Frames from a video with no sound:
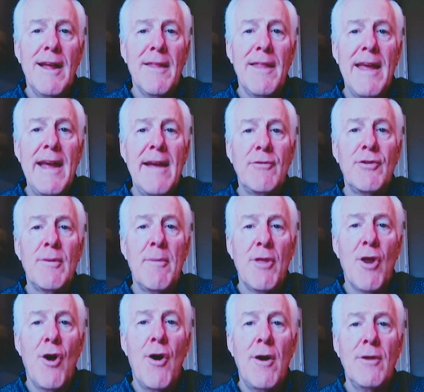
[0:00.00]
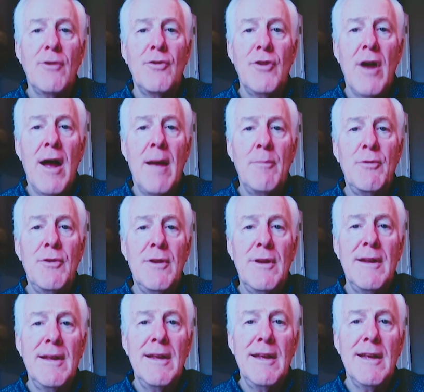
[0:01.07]
They have some of the hardest jobs
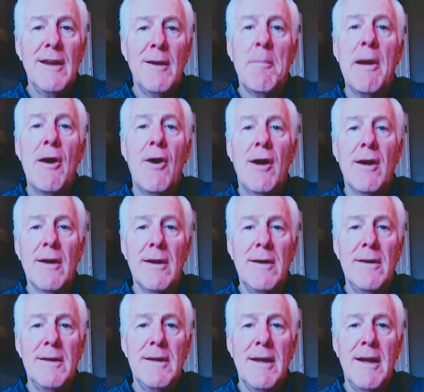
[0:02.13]
in America